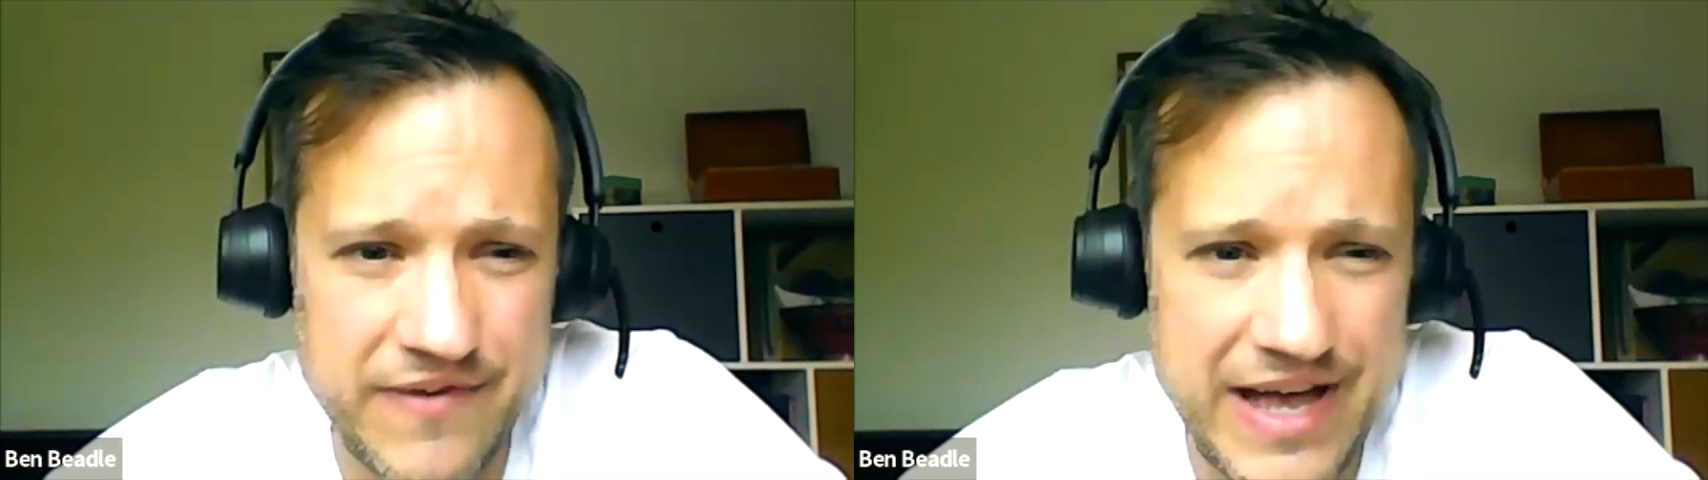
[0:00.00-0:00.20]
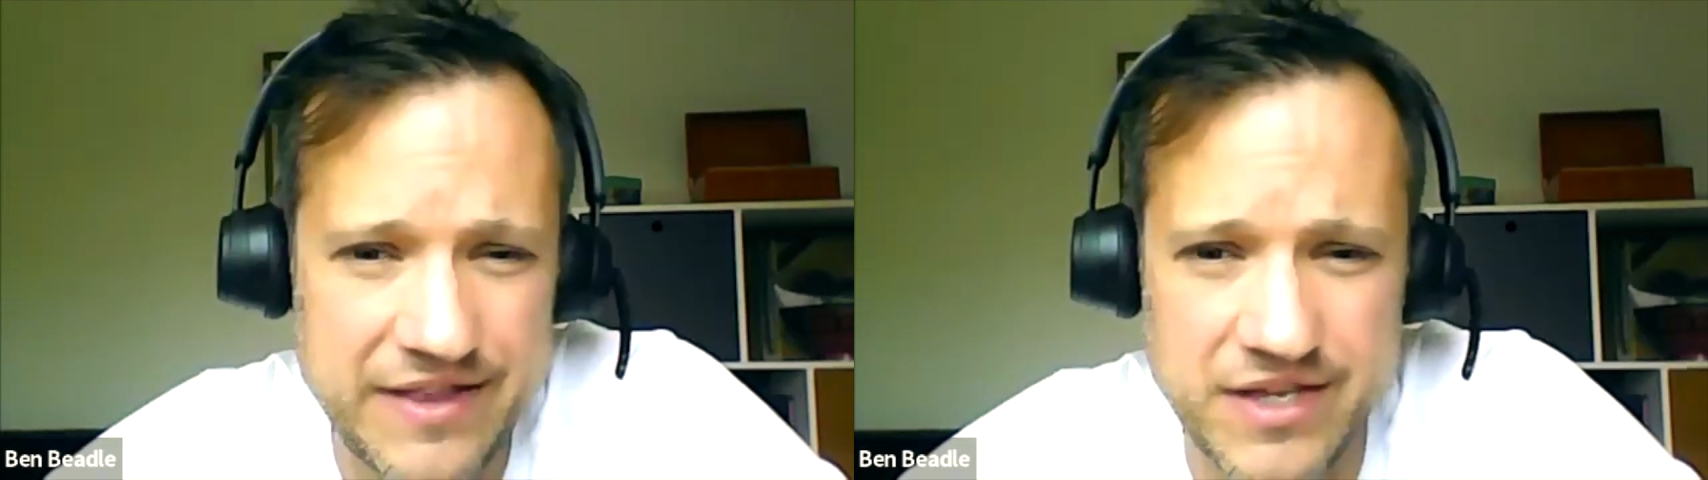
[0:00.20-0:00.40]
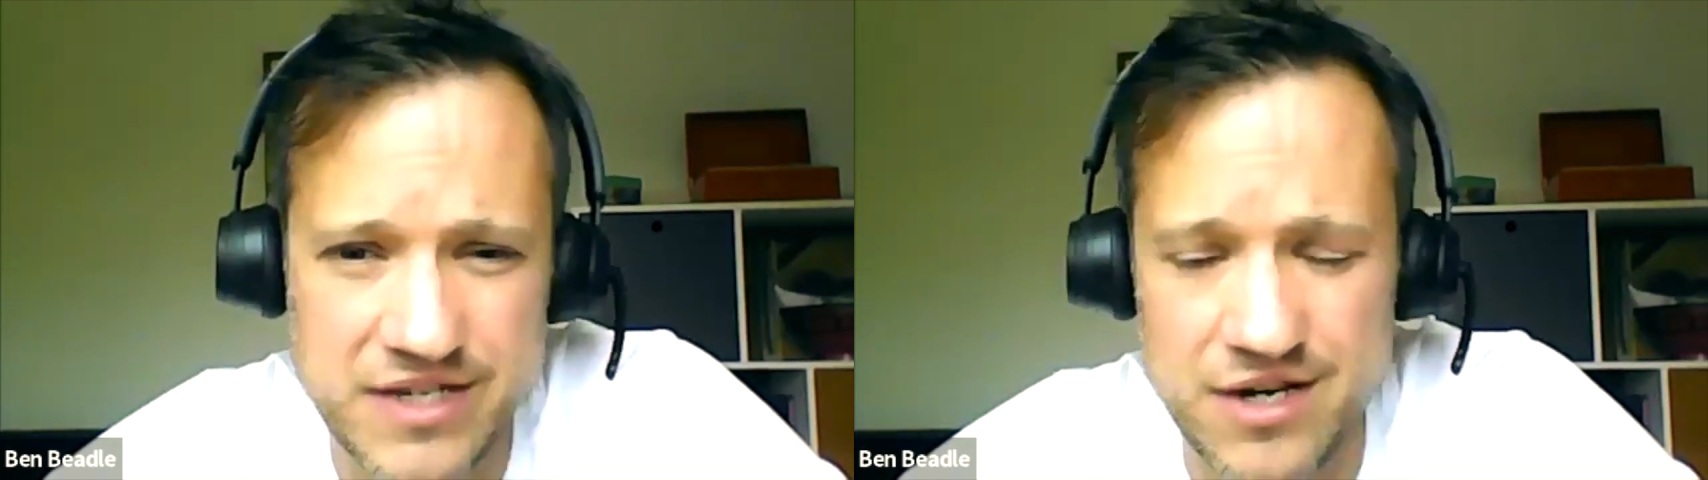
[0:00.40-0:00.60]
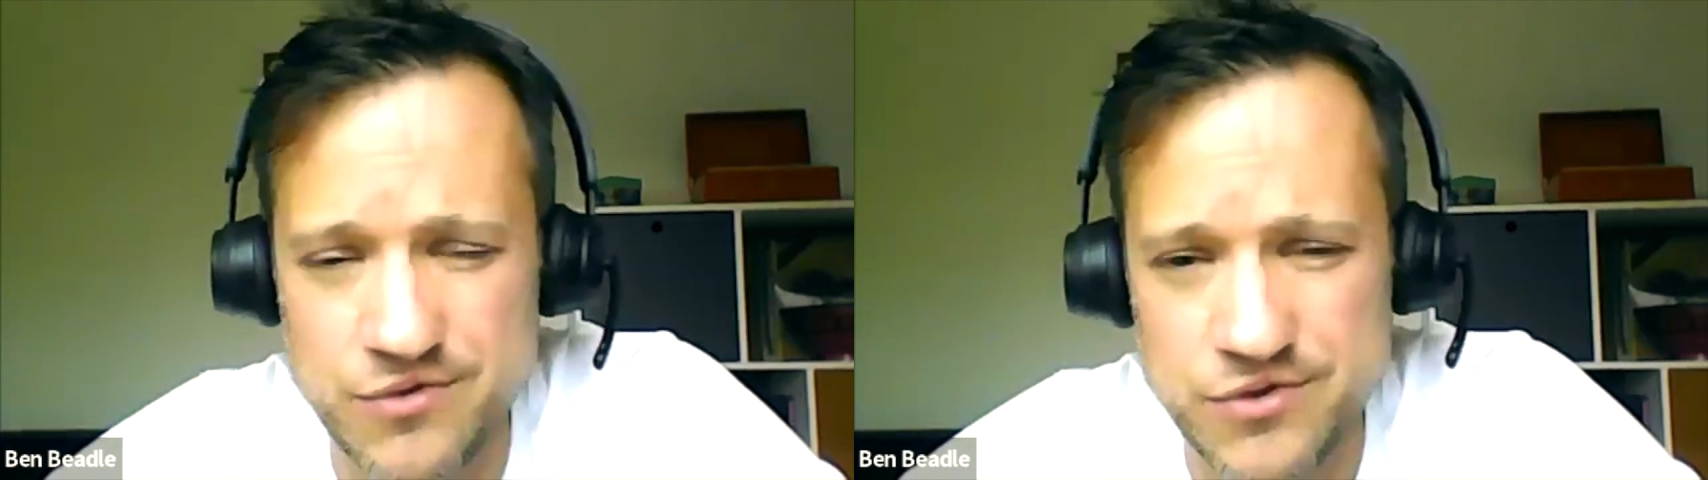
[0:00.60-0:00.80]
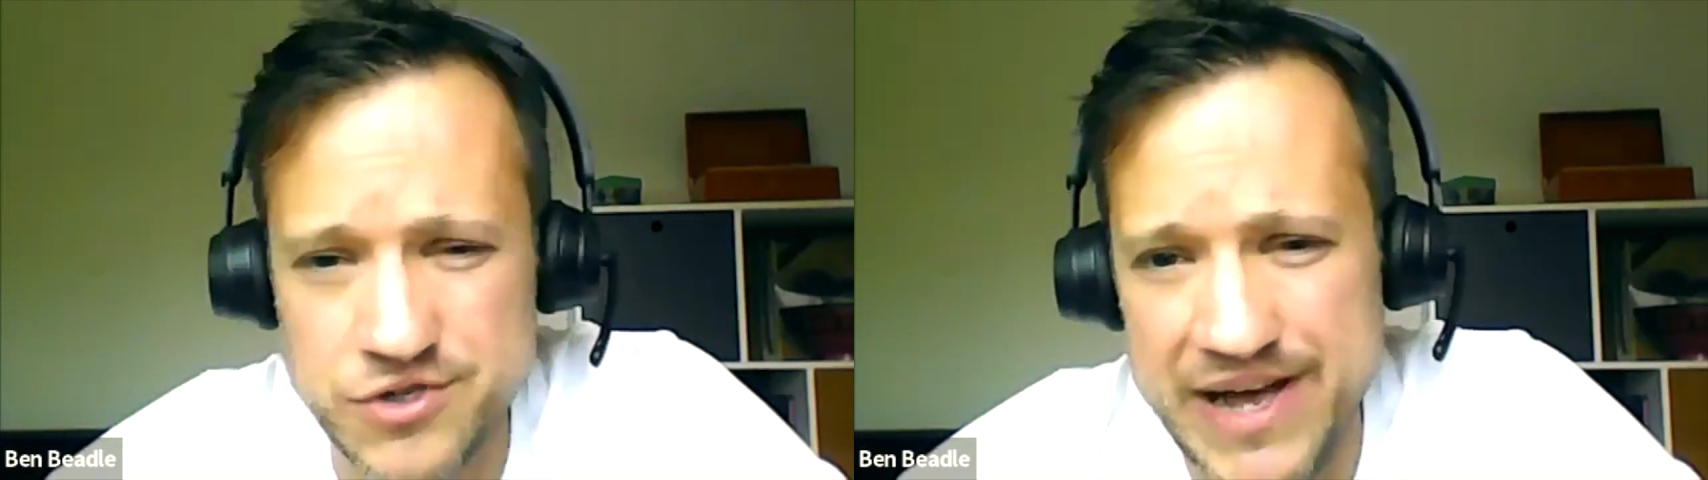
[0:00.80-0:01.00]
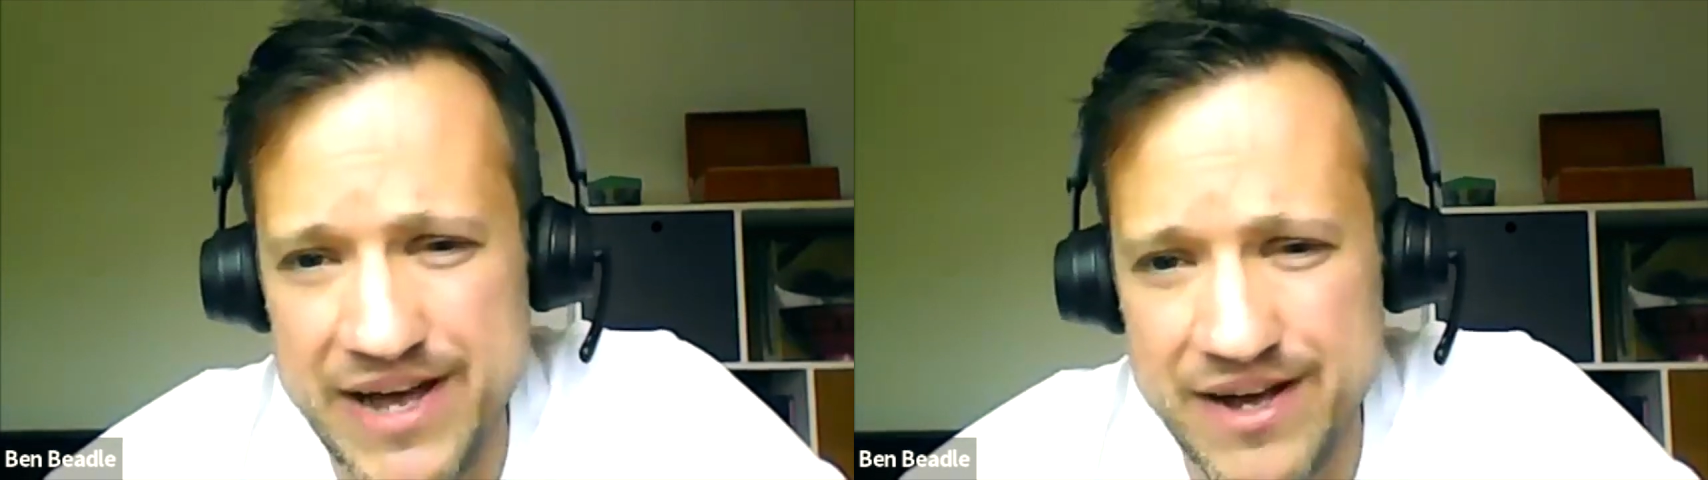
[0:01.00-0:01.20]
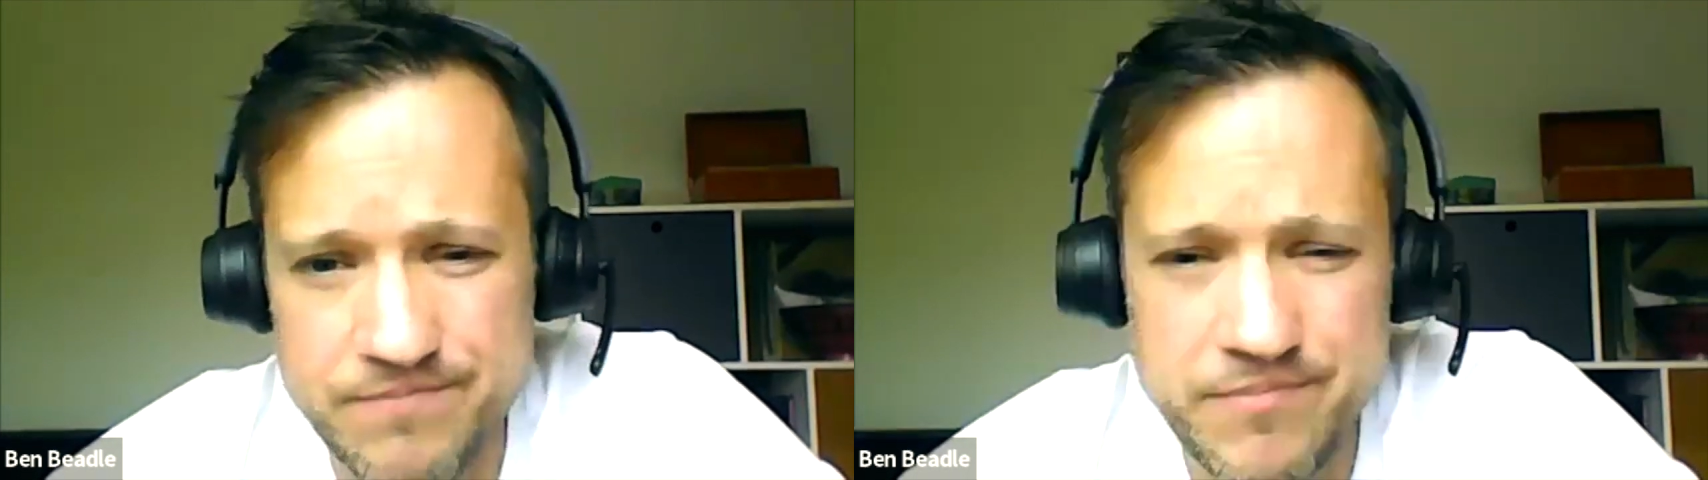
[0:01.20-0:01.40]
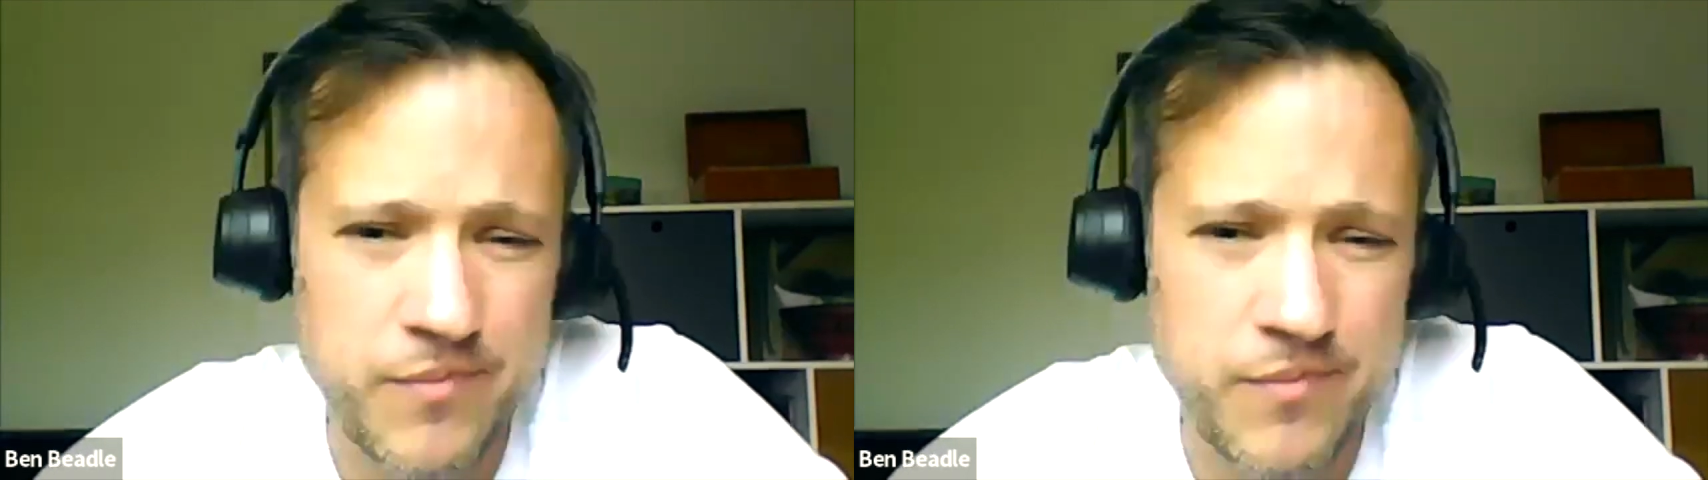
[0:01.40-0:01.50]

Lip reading: had this whole shebang.